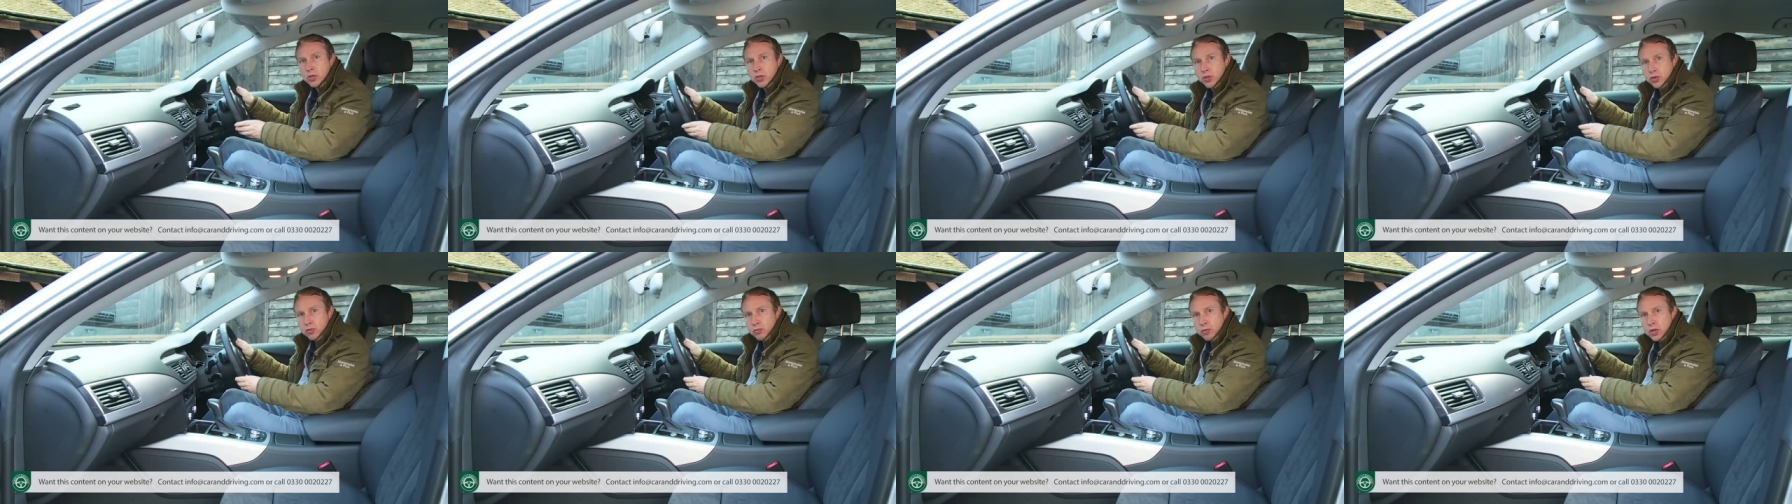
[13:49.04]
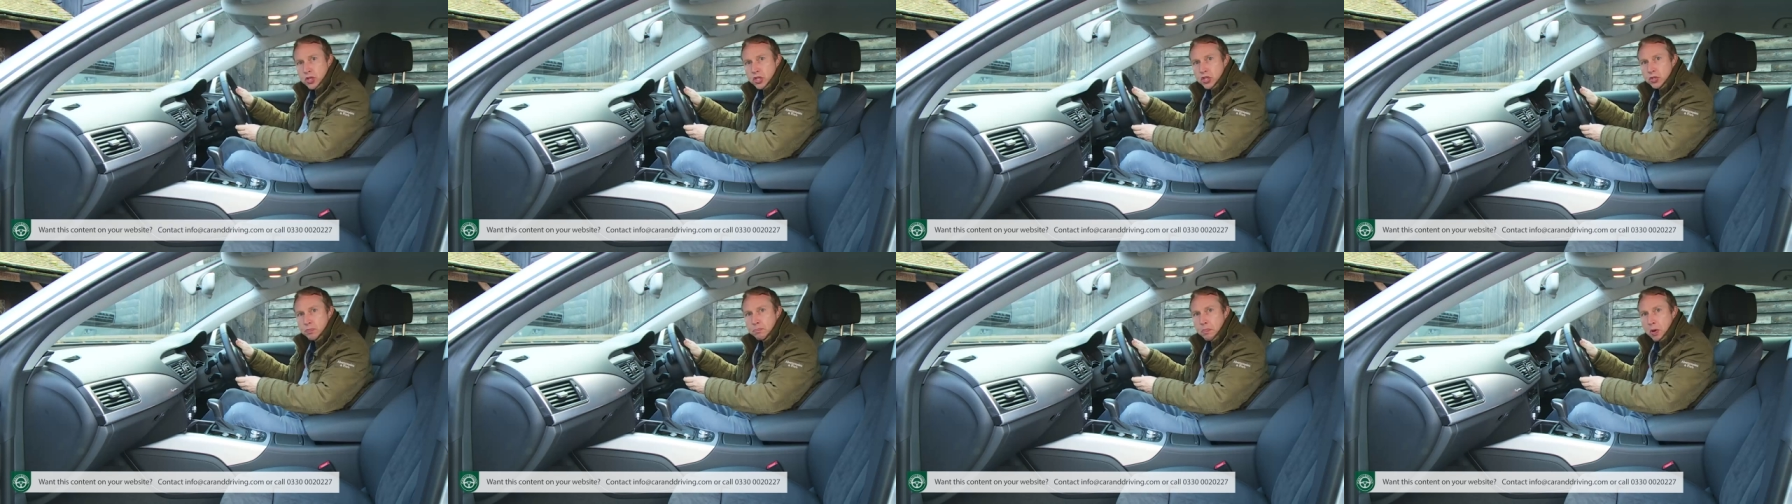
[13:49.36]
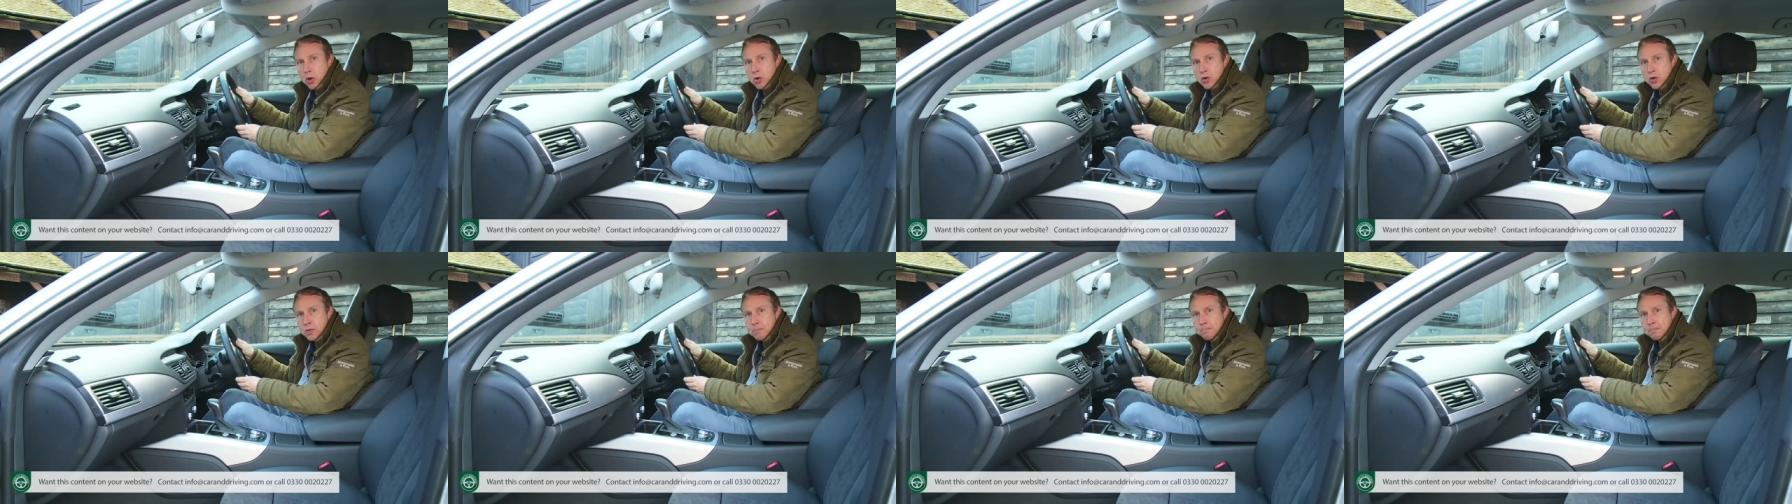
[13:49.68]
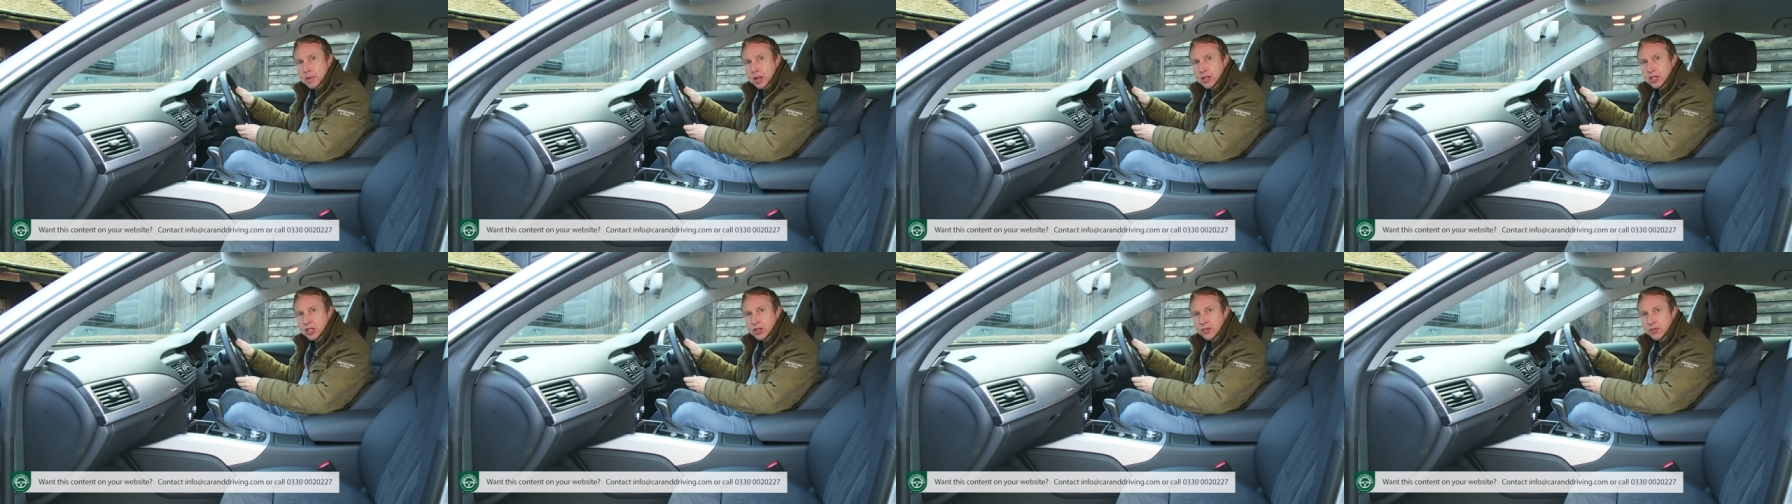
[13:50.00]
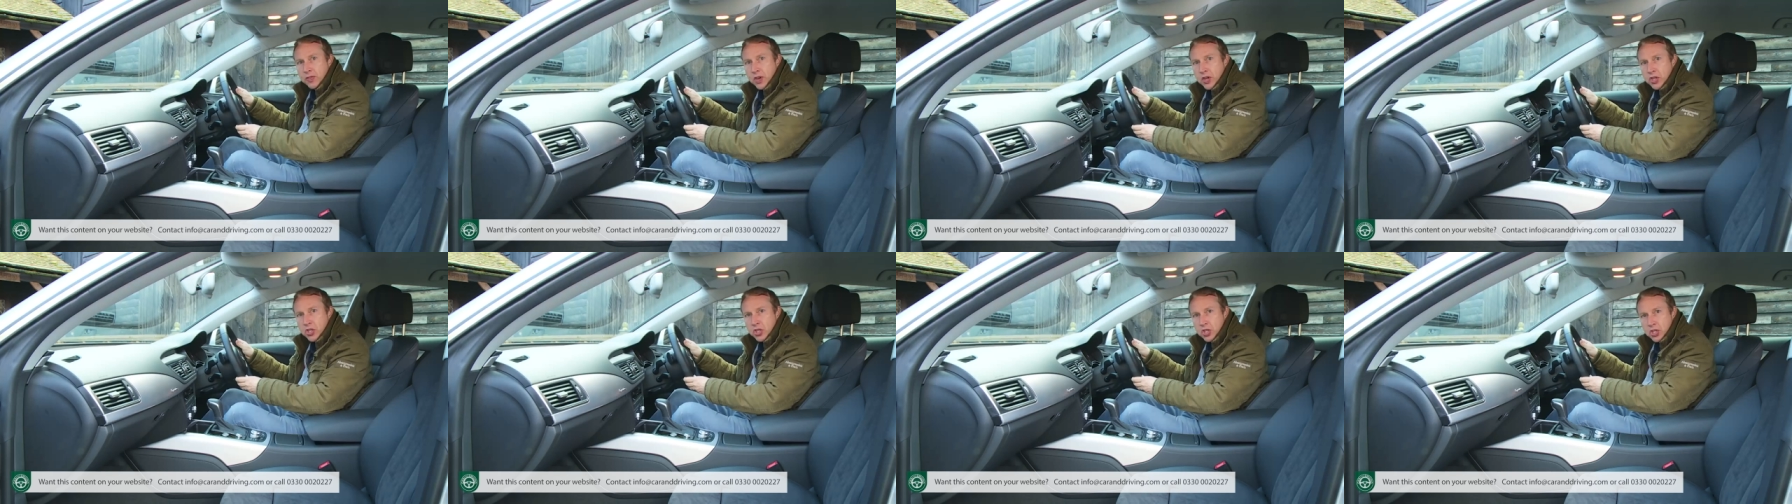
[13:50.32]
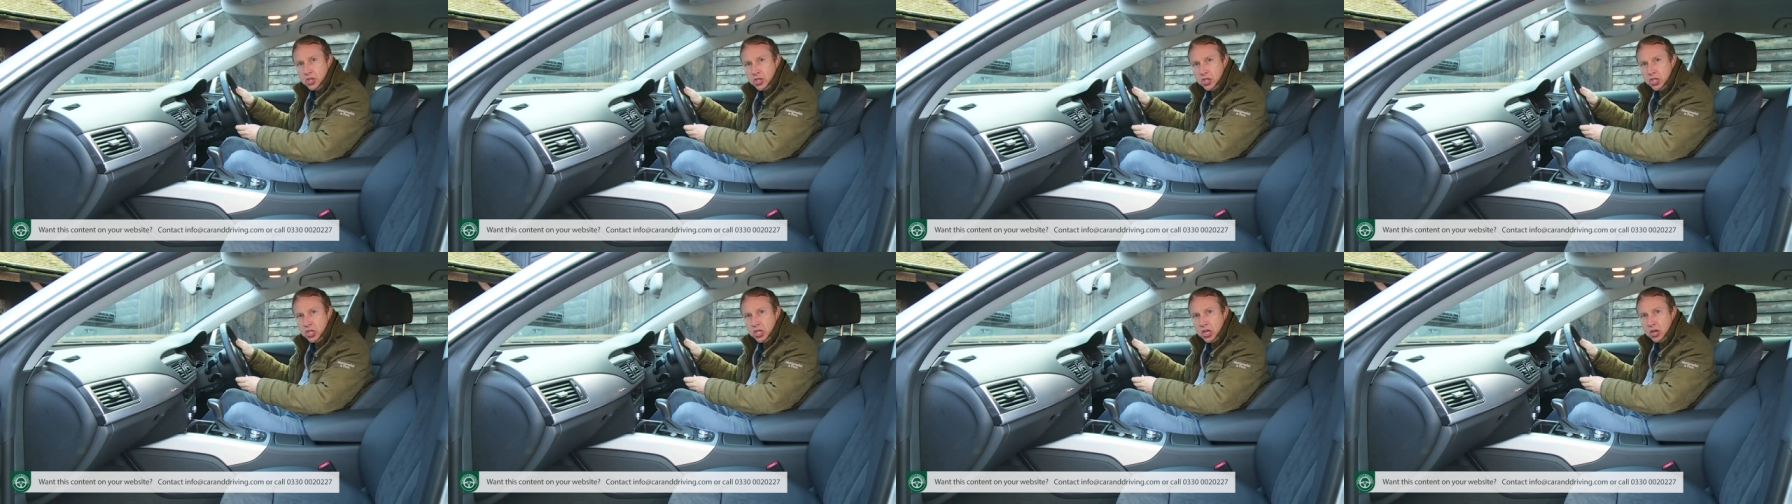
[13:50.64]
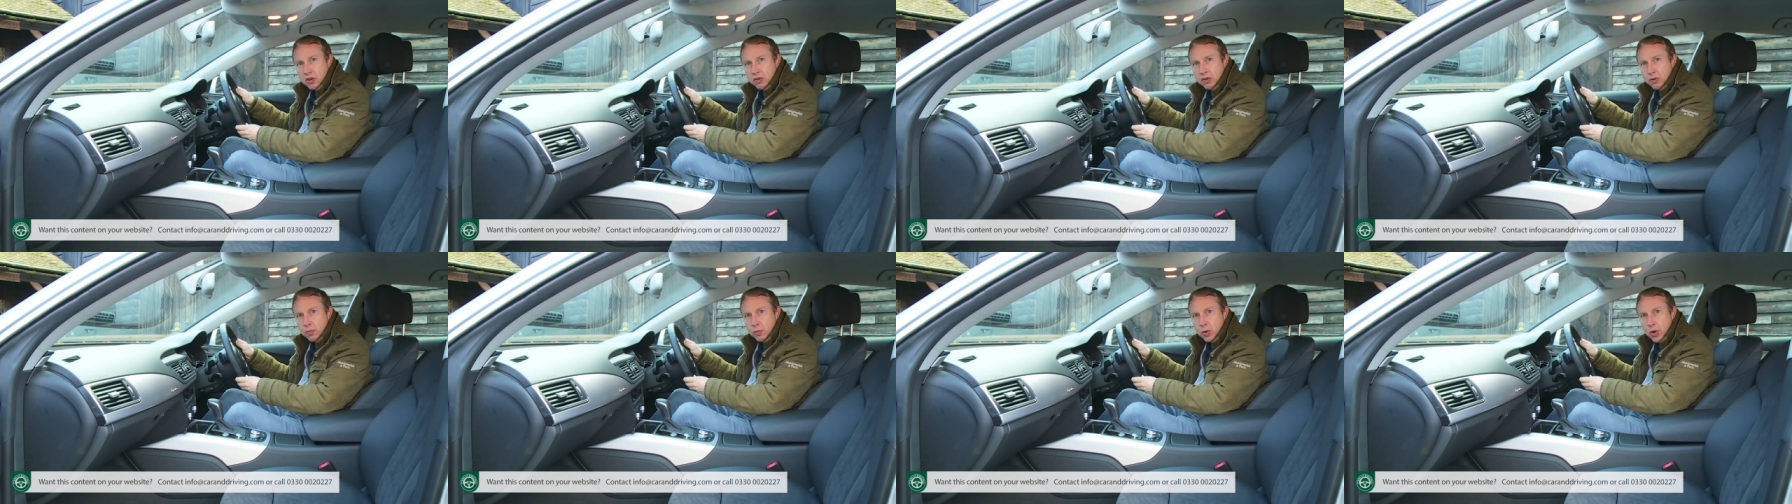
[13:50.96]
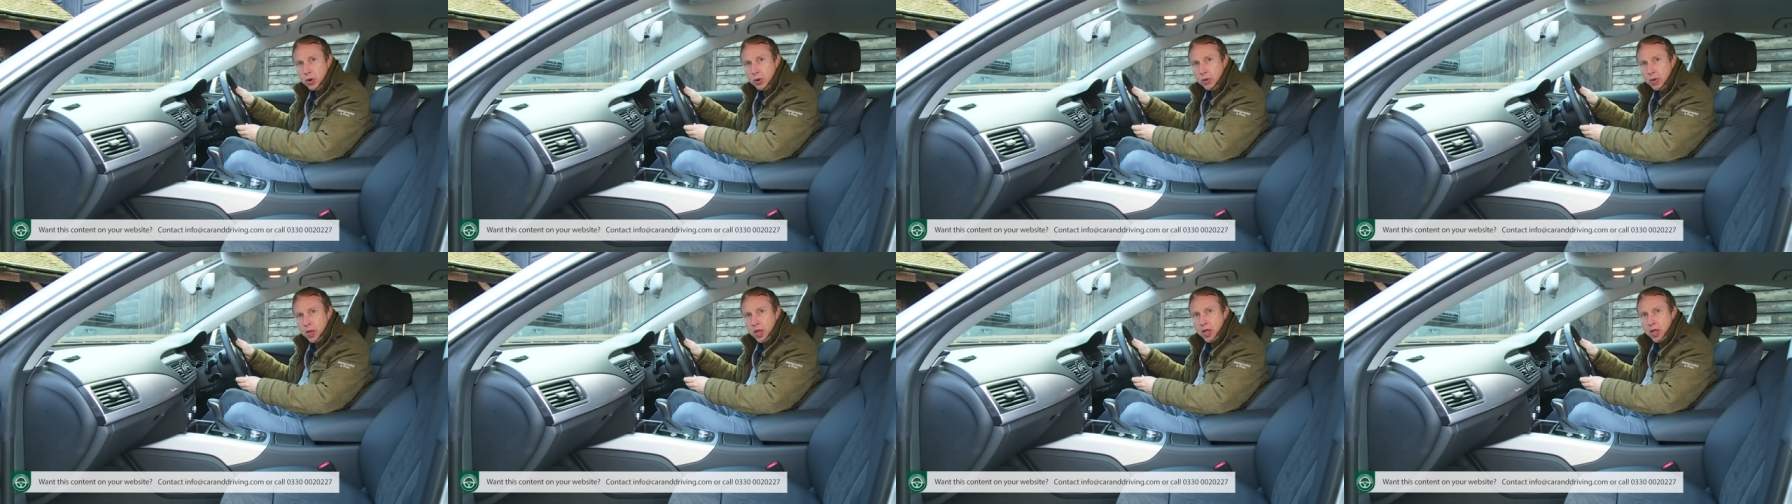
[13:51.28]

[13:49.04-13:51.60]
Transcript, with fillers: three-spoke multifunction steering wheel